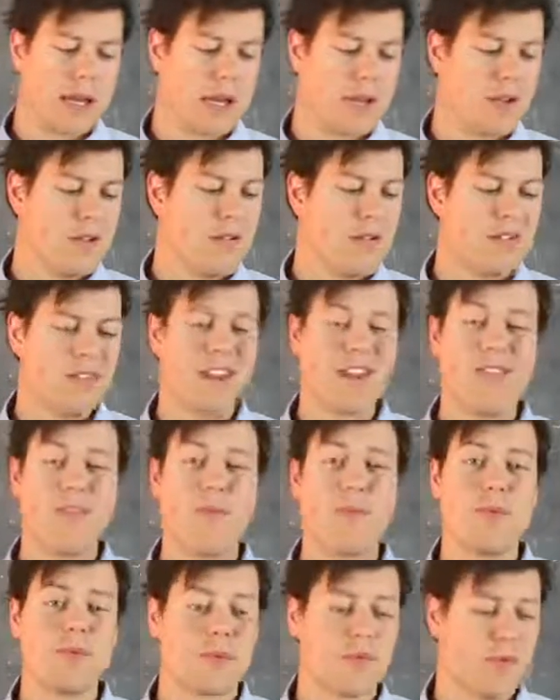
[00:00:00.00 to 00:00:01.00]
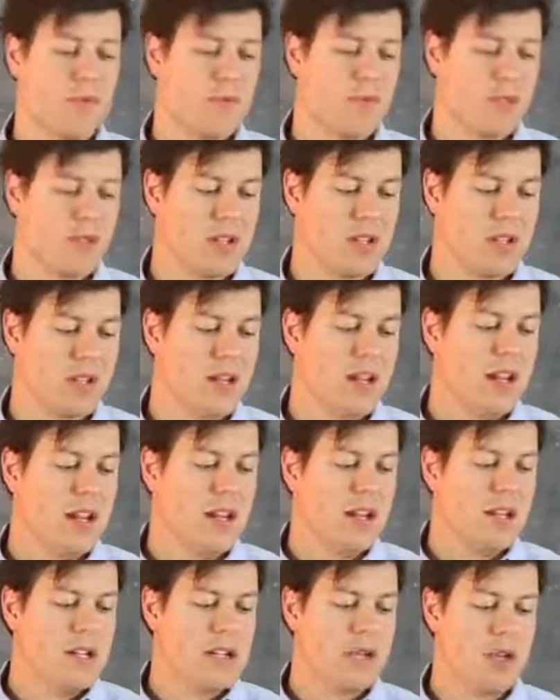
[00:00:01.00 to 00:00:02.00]
It closed down almost 1%,
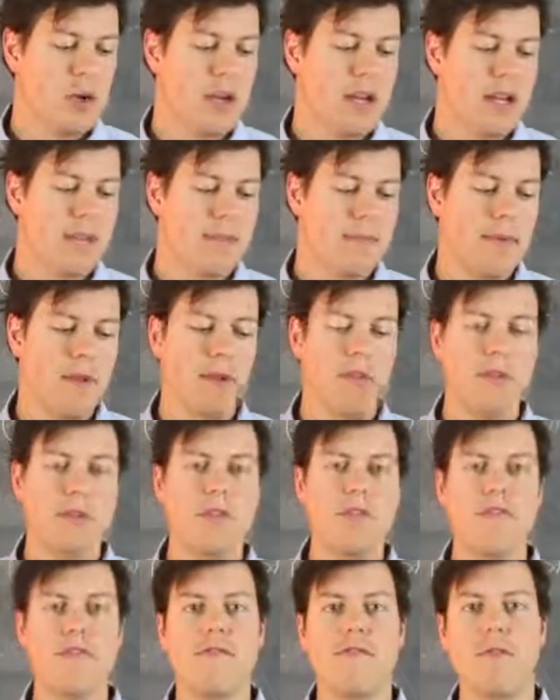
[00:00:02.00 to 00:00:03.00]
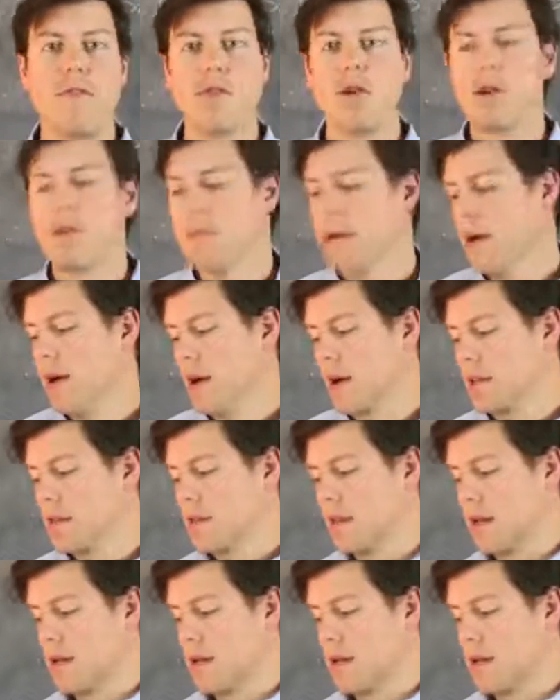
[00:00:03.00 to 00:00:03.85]
trading below 40 bucks.